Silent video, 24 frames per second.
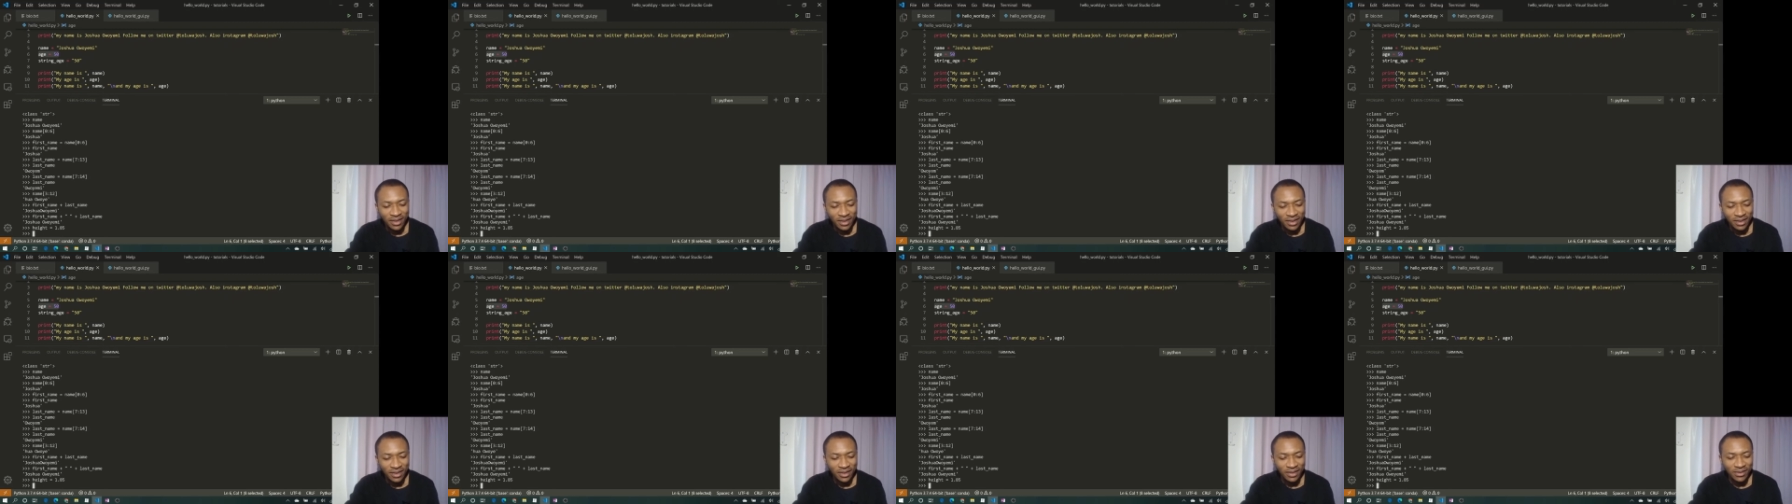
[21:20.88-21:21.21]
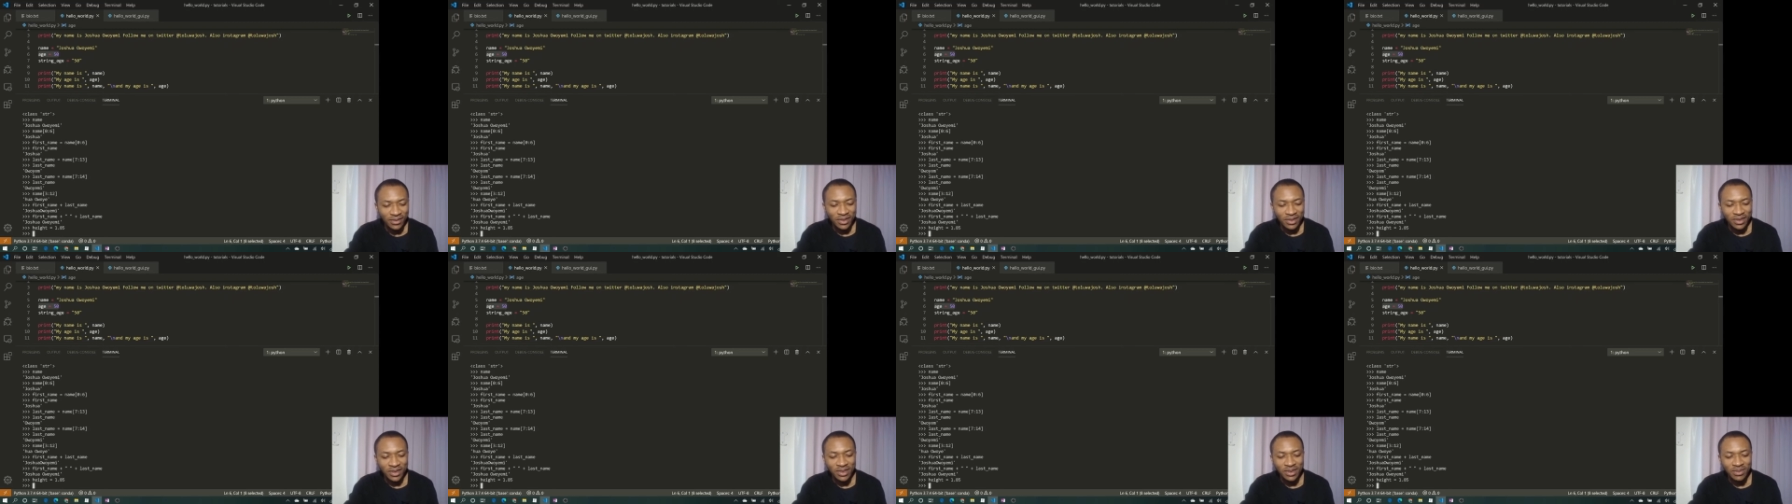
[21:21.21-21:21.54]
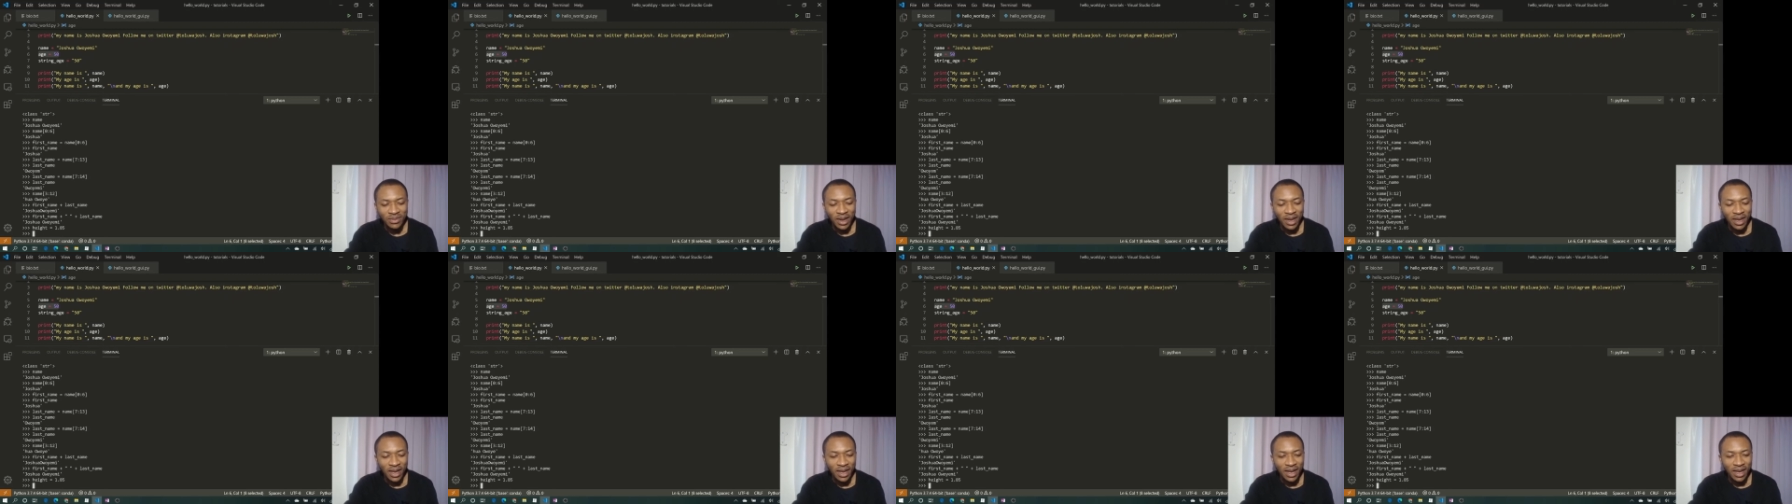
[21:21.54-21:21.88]
which is
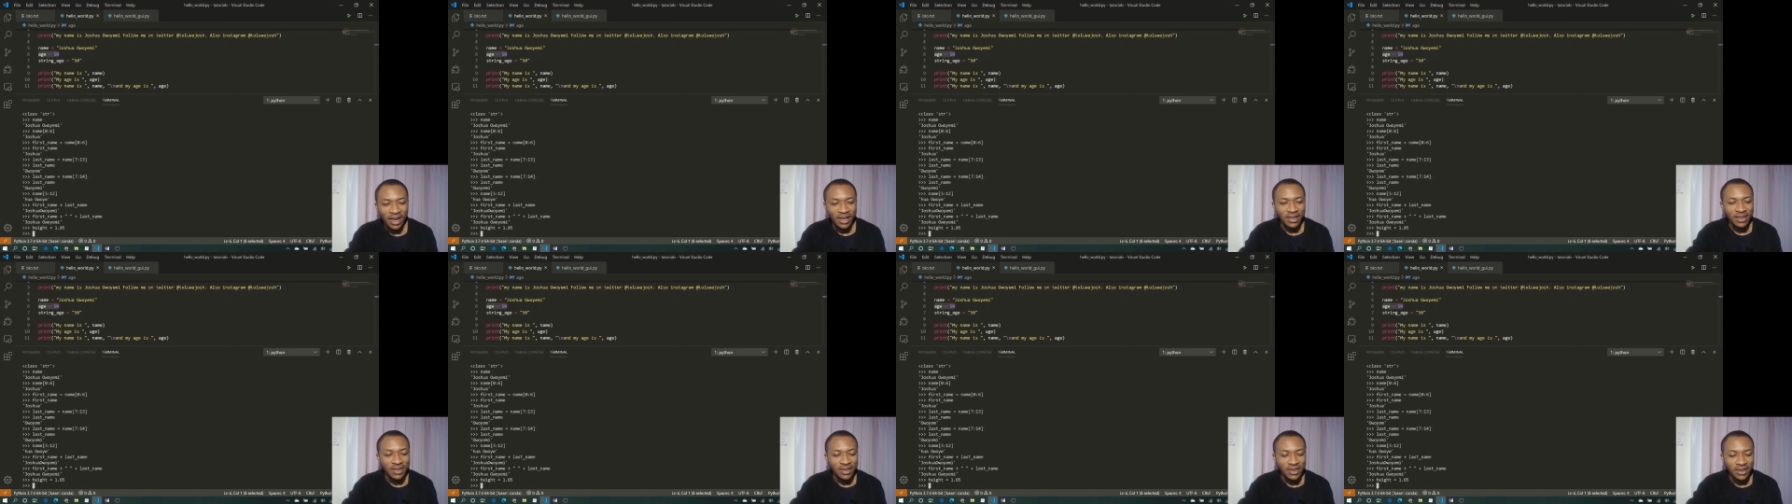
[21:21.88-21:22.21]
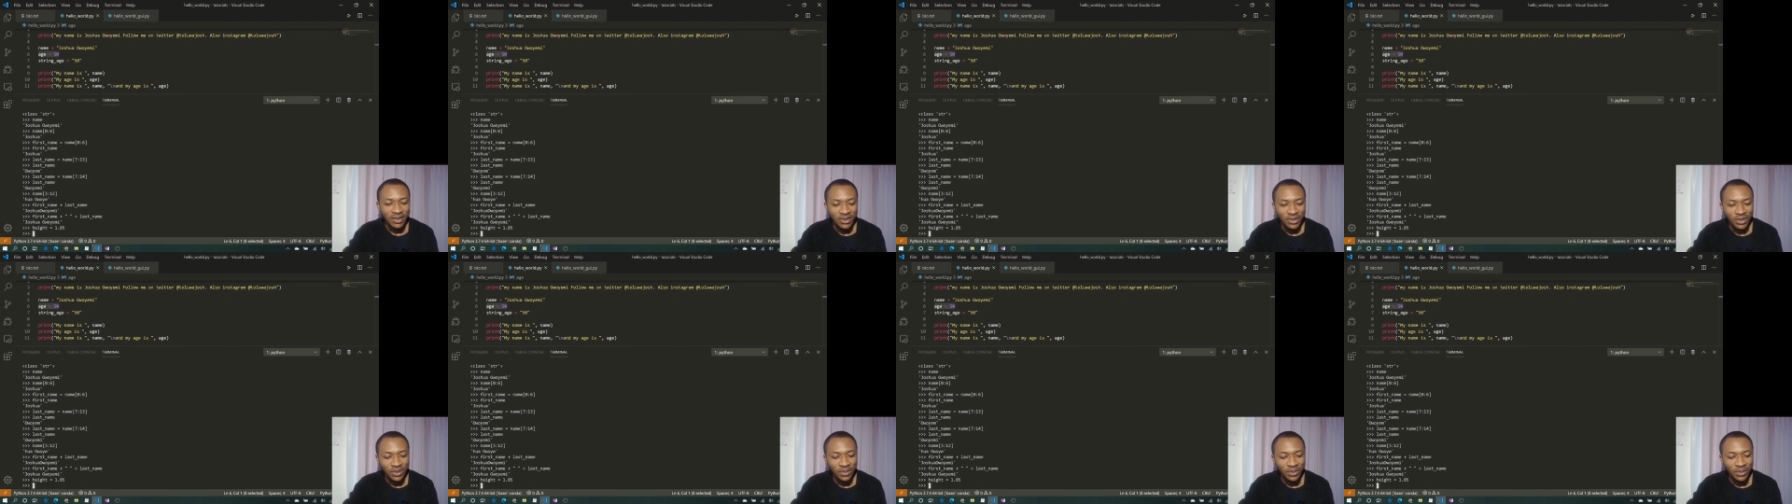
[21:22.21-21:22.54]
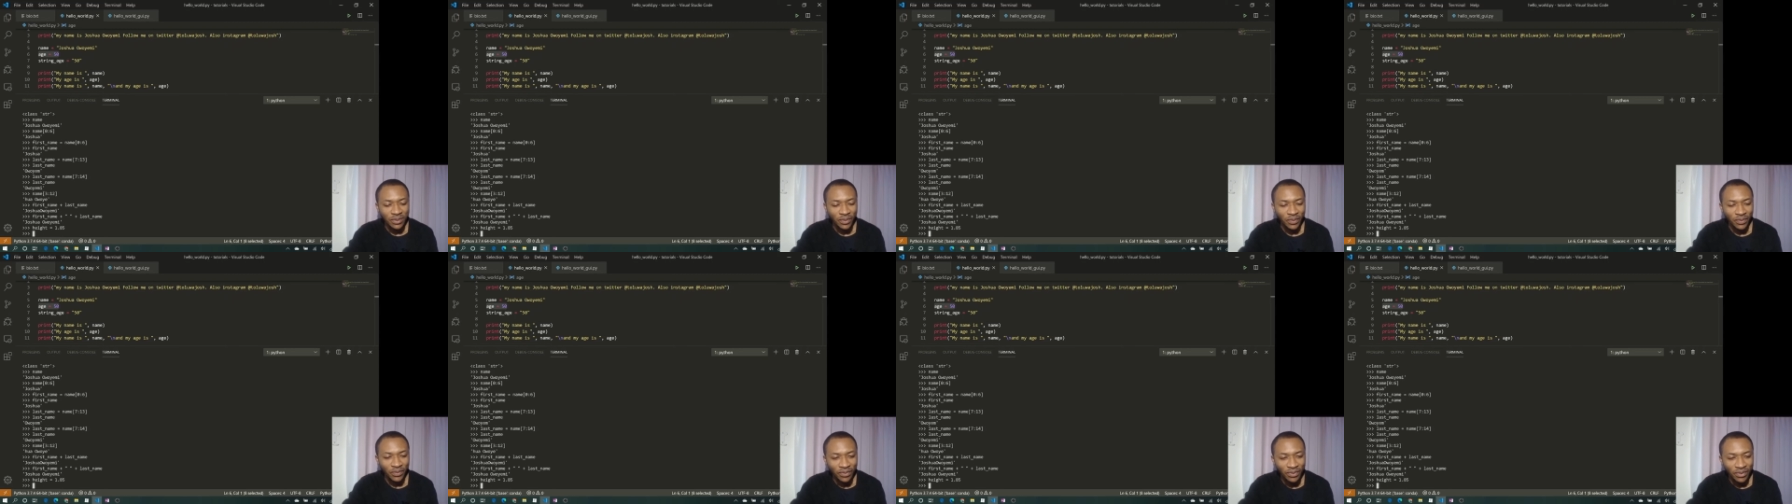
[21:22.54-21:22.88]
my height. So
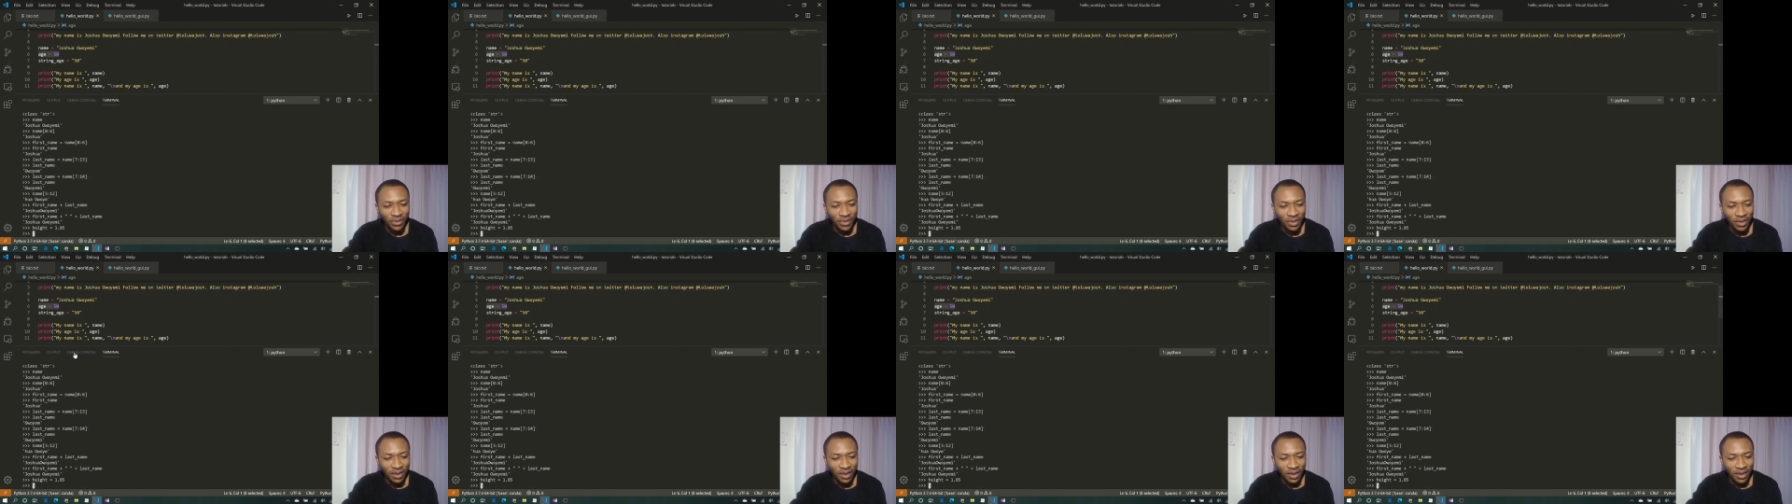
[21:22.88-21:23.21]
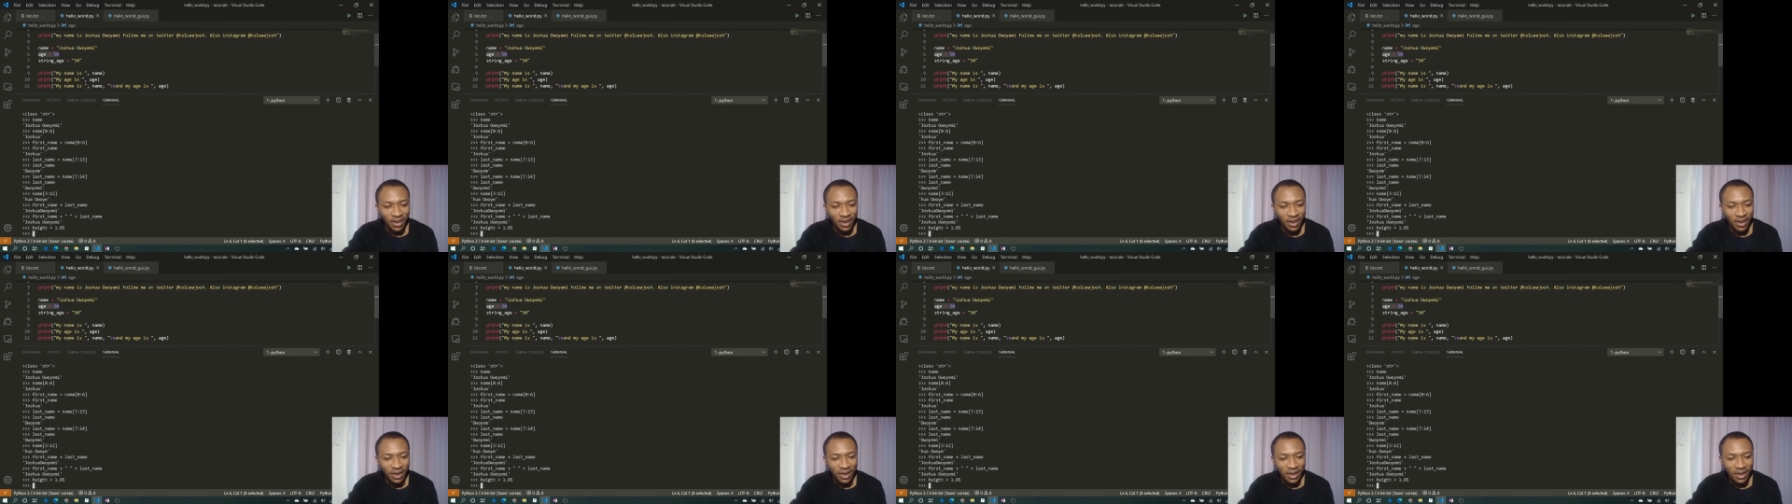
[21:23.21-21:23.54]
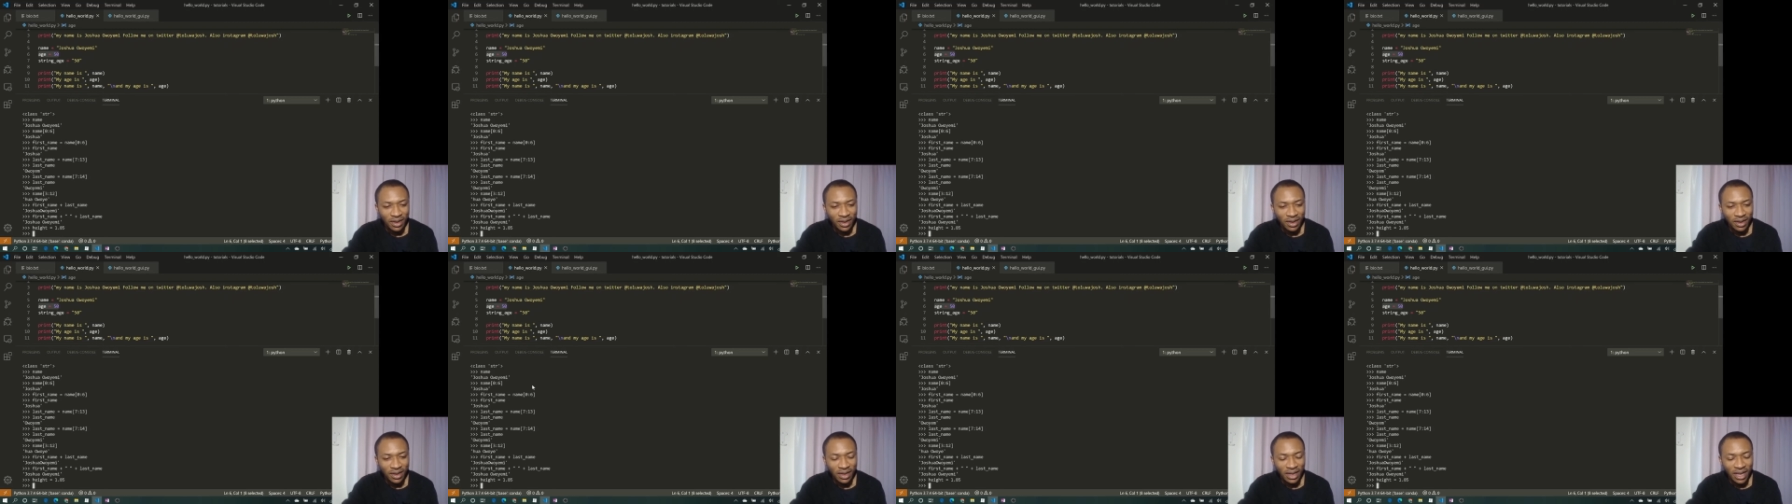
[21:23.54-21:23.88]

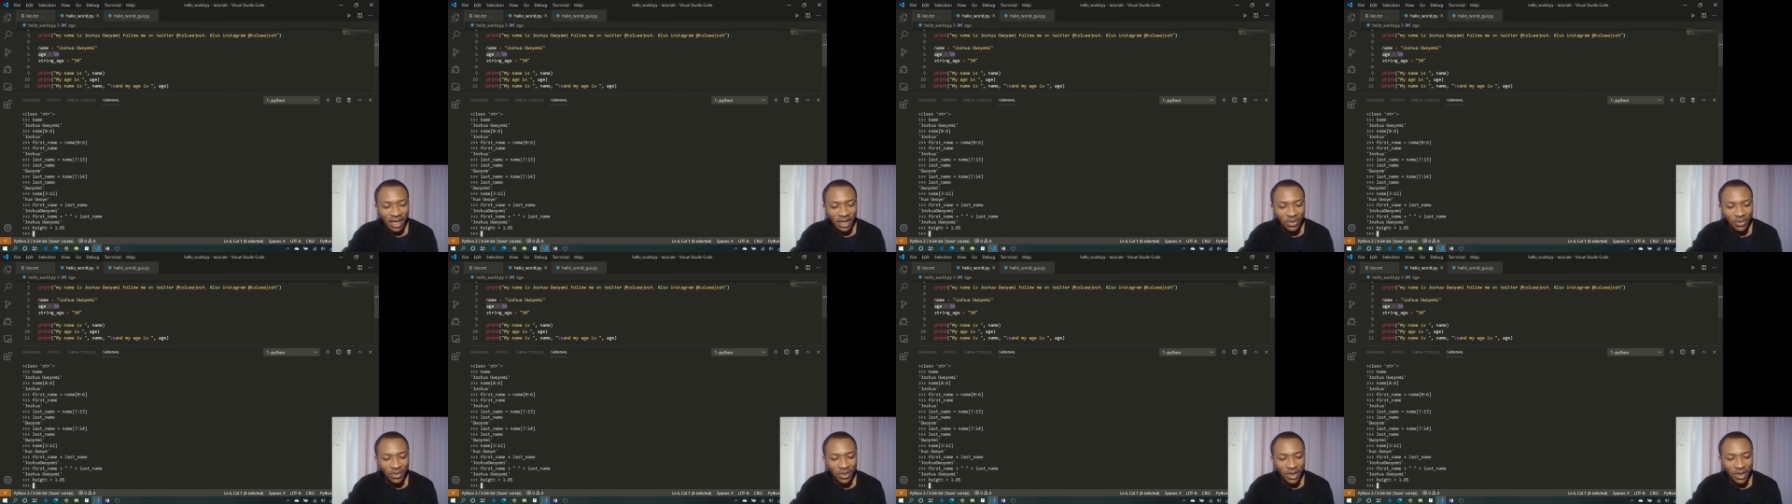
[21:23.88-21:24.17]
like